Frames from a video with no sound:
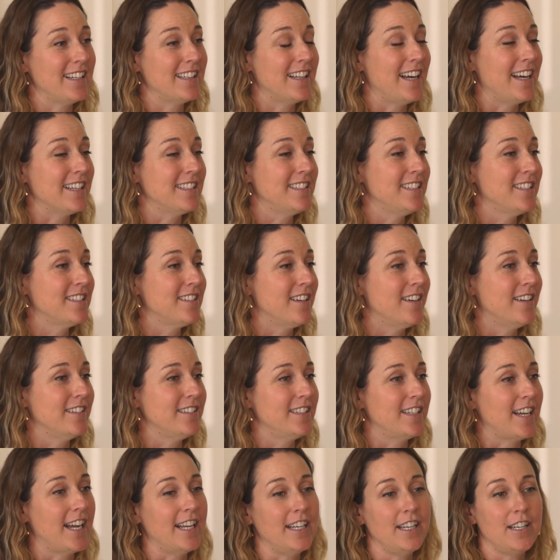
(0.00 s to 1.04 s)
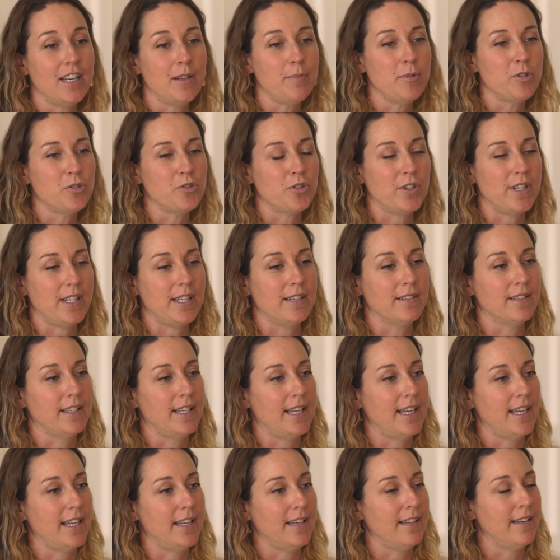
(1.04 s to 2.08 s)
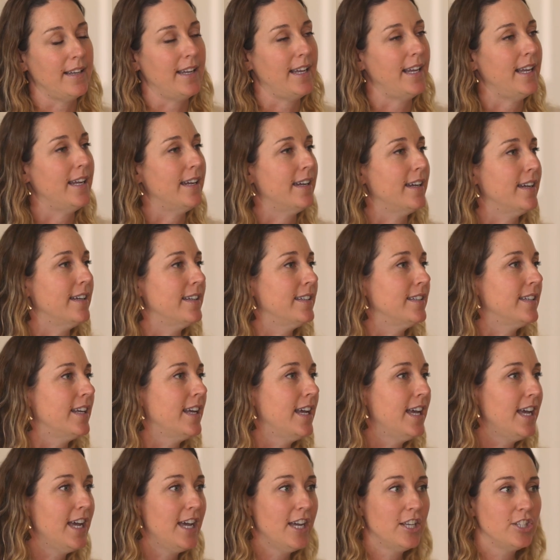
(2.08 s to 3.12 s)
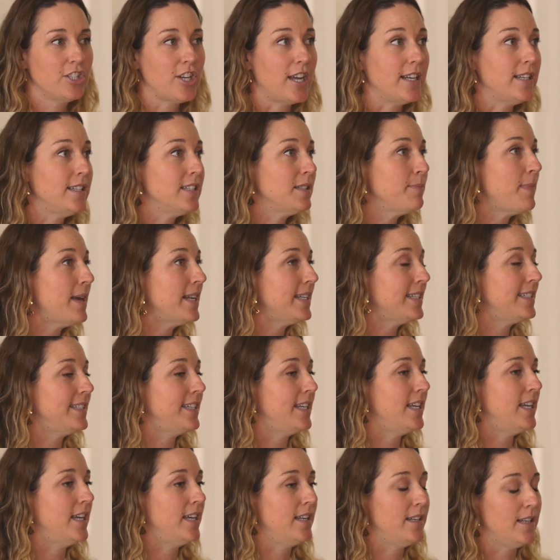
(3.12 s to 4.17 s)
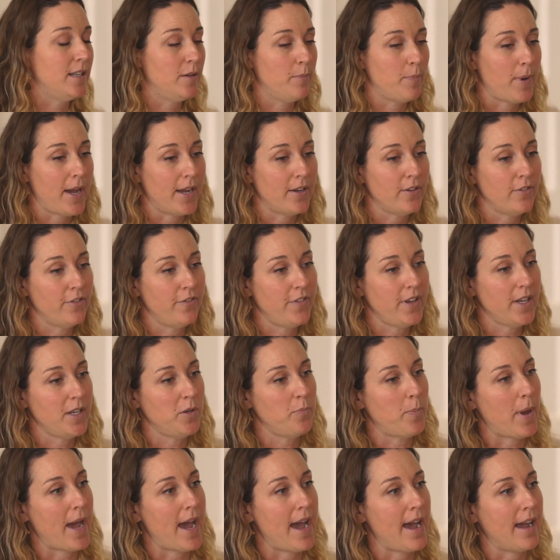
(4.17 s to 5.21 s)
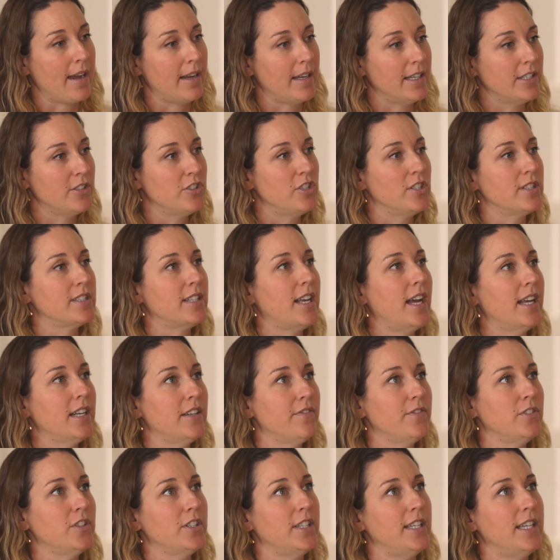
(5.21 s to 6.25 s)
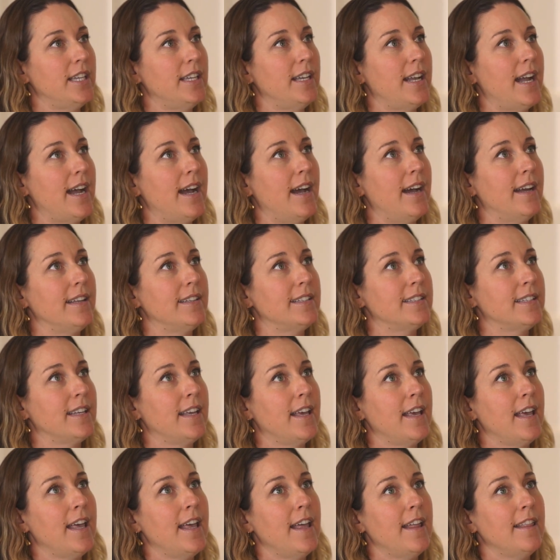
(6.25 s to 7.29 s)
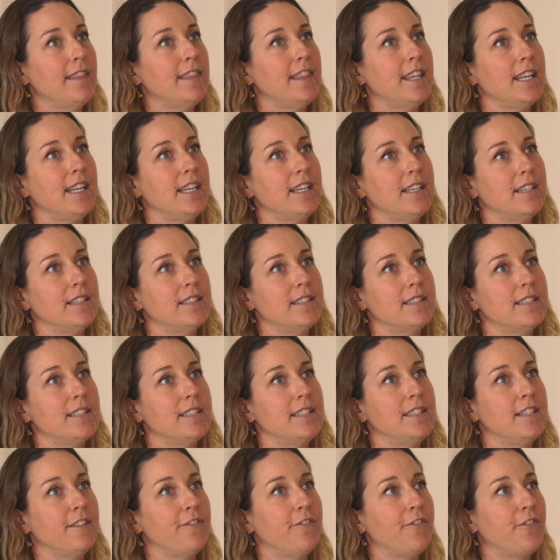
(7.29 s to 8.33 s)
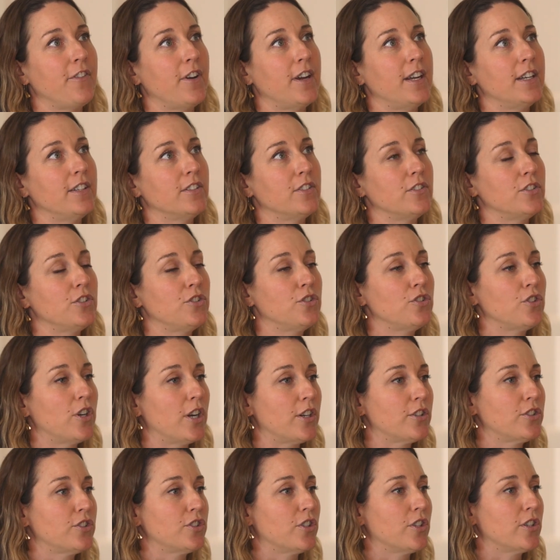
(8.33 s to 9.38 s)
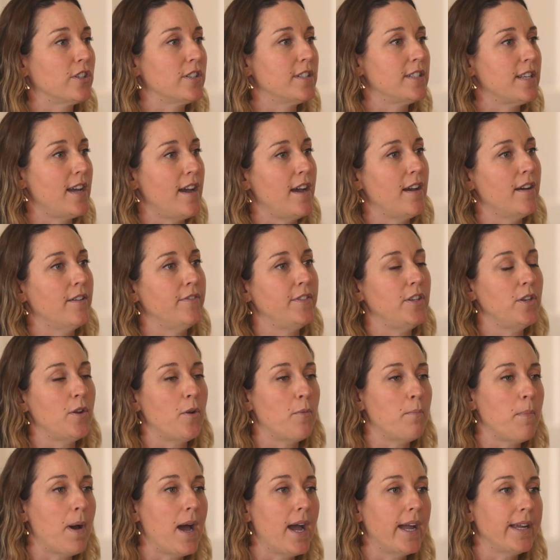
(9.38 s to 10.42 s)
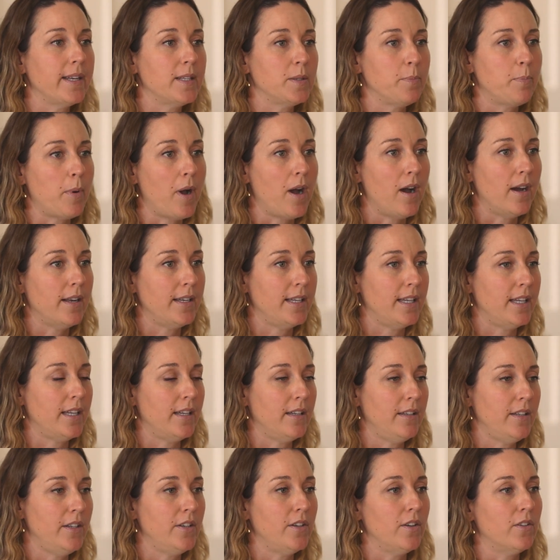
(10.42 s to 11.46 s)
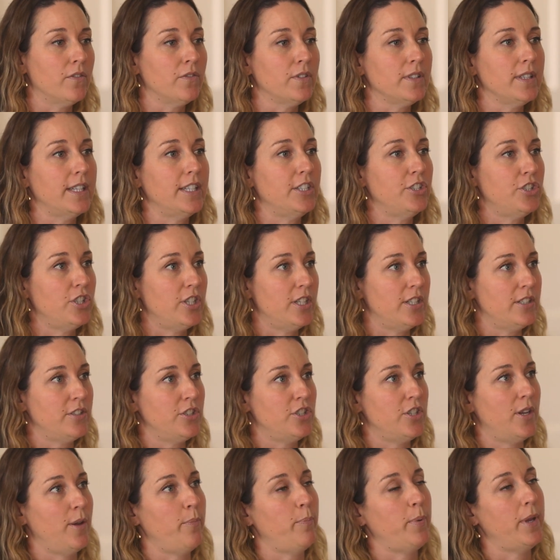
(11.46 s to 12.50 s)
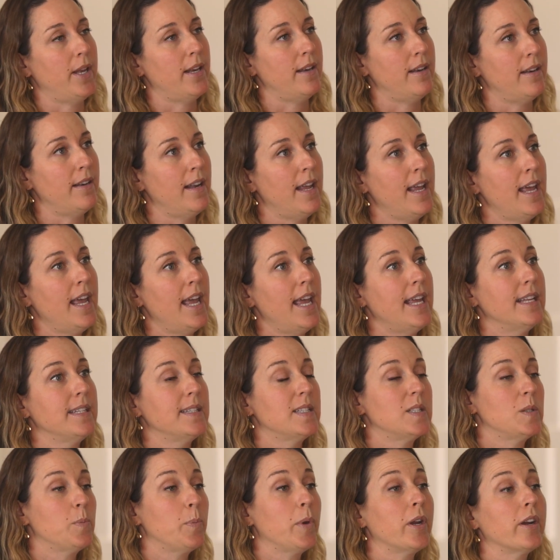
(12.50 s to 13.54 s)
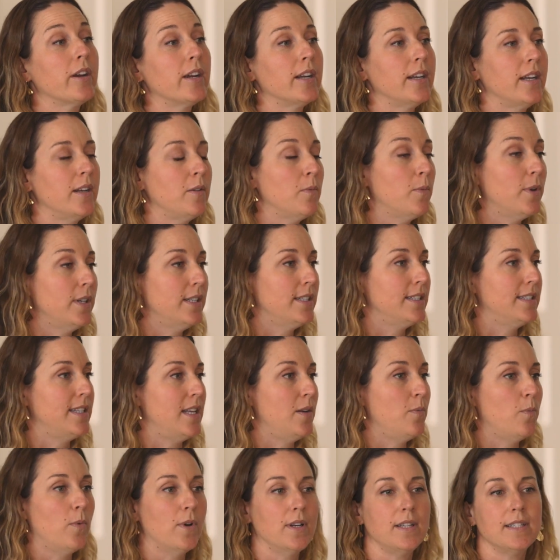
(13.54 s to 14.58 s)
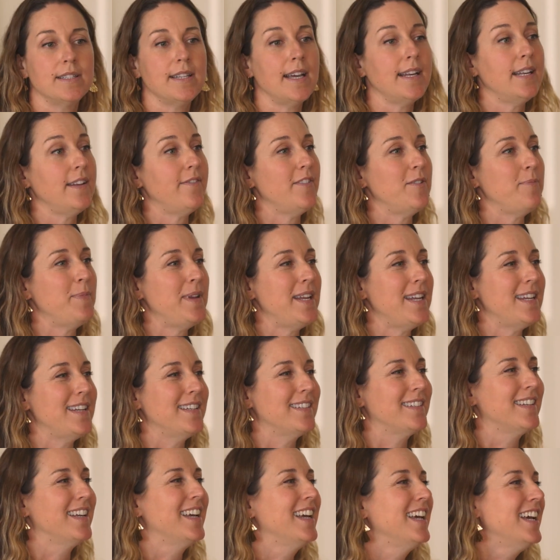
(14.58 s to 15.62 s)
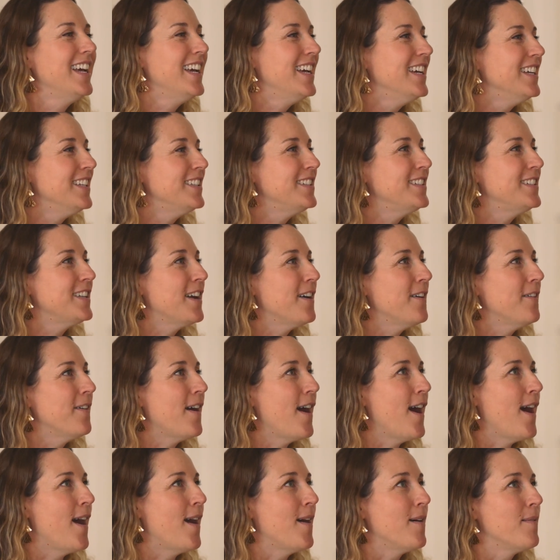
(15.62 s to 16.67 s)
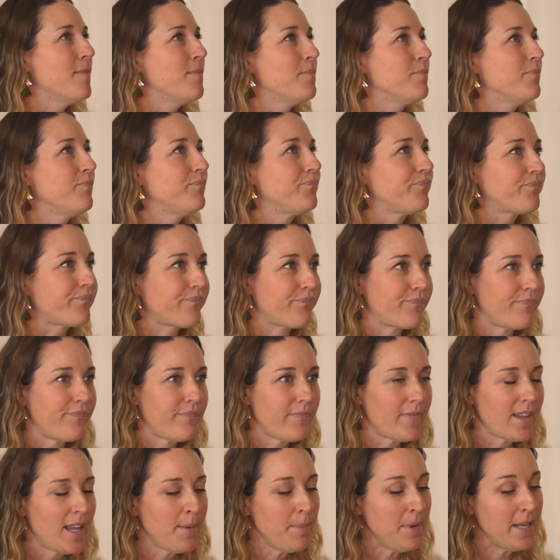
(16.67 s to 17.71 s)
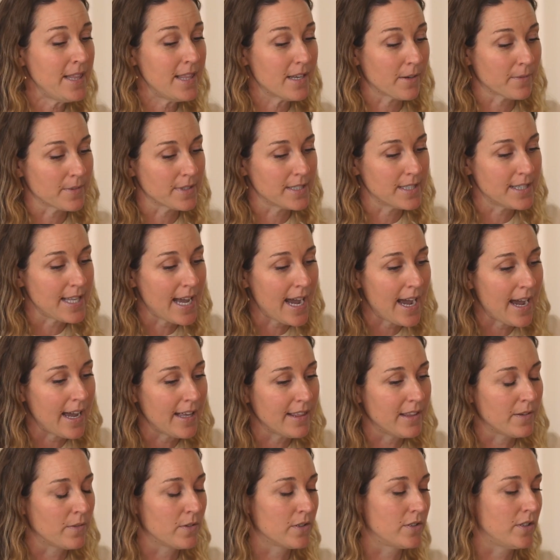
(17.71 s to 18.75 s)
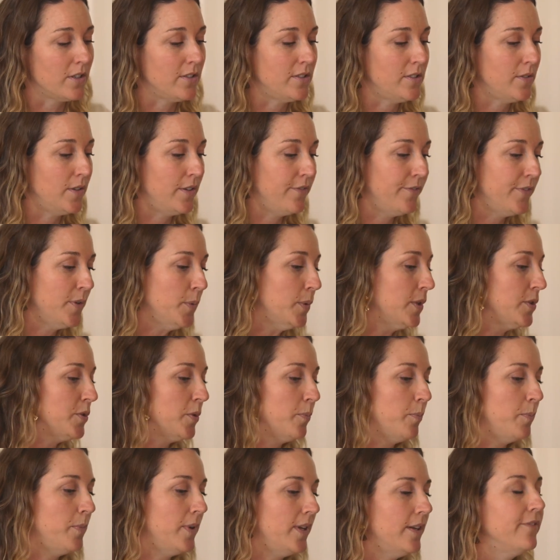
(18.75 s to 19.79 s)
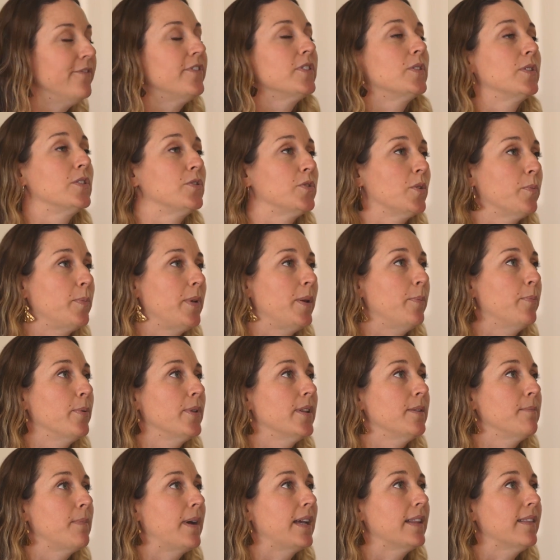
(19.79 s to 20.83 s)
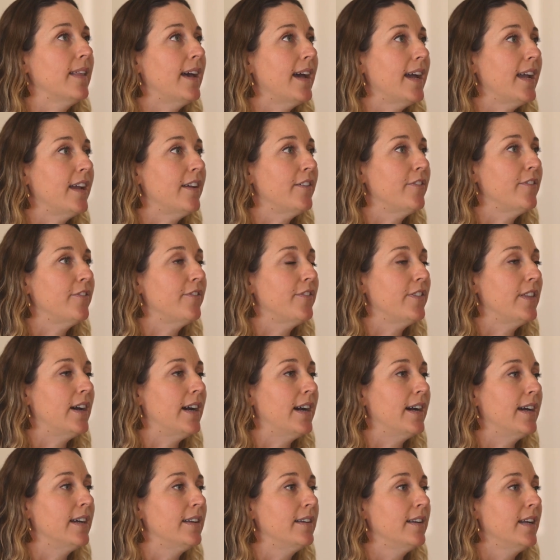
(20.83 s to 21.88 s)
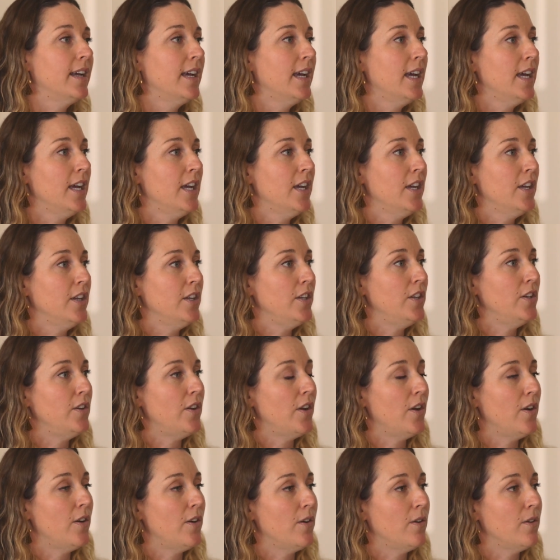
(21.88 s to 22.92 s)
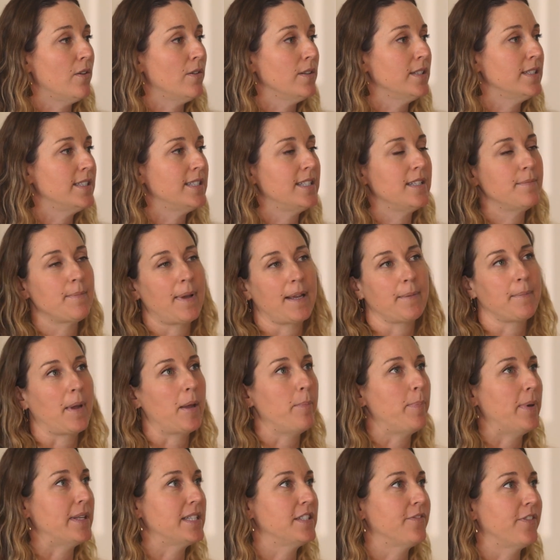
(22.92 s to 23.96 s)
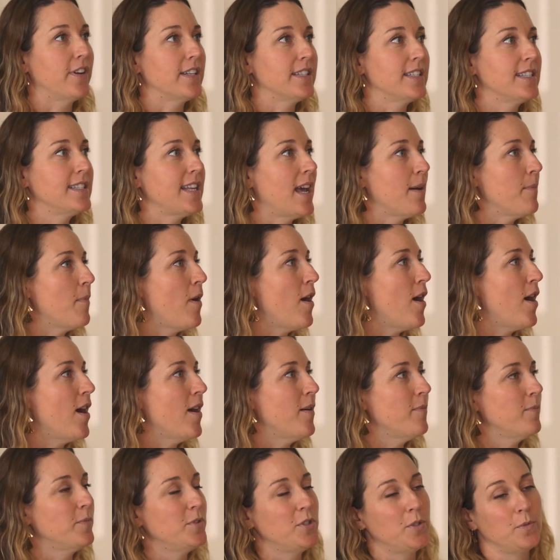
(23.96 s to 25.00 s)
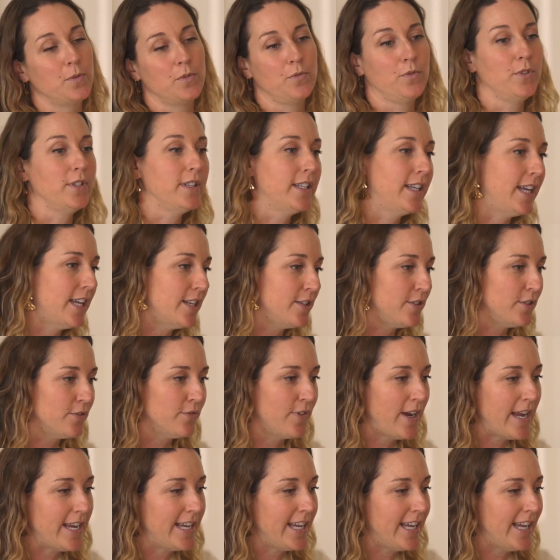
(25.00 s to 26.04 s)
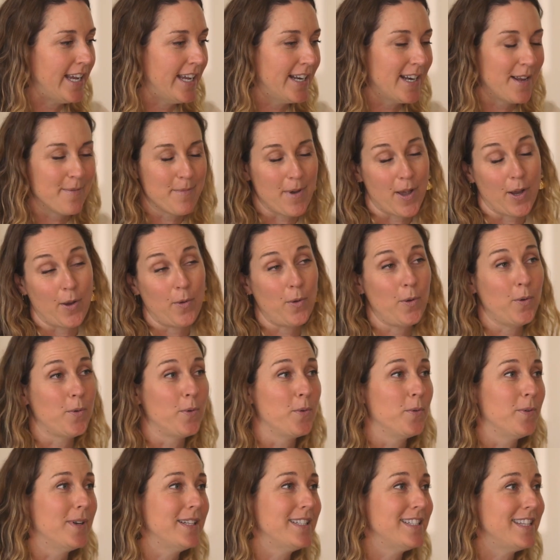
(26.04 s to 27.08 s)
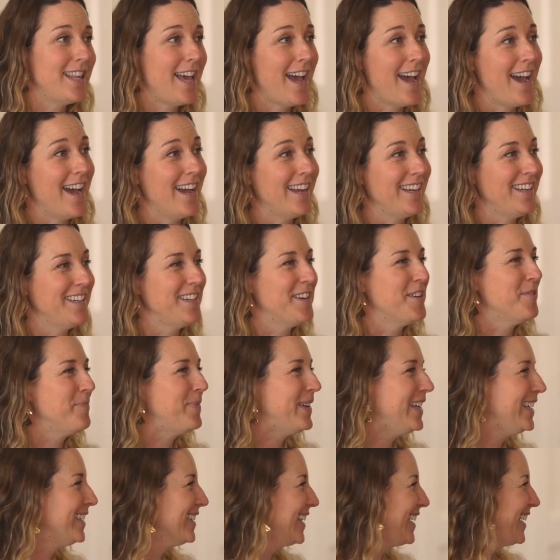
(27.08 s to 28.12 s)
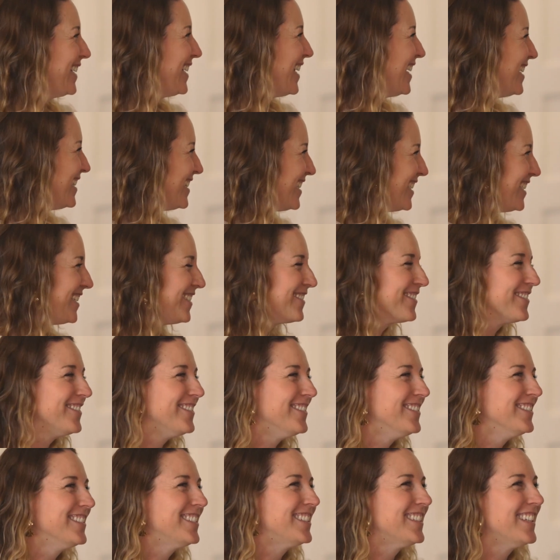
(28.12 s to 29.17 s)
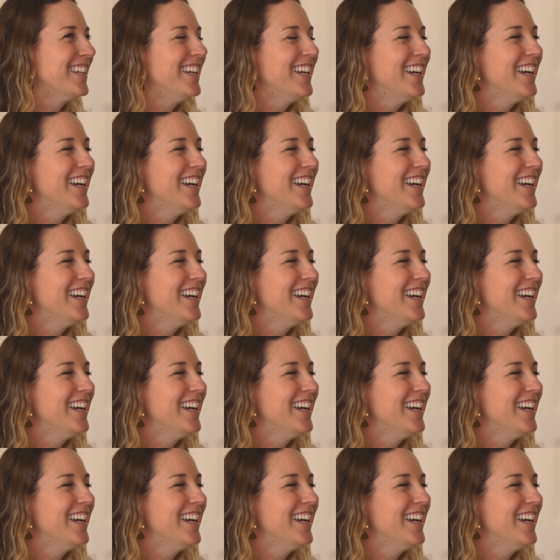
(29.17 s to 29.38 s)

classes on guided imagery healing and Chinese medicine and biofeedback and just kind of looking at these different structures of, mind, body, relationship and spirit. And what does that even mean? So, there was that. There was also influential people in my life that, it seemed like my best friend's stepmom, she was really into Reiki. And I'm like, ooh, what's that? Being like an 18-year-old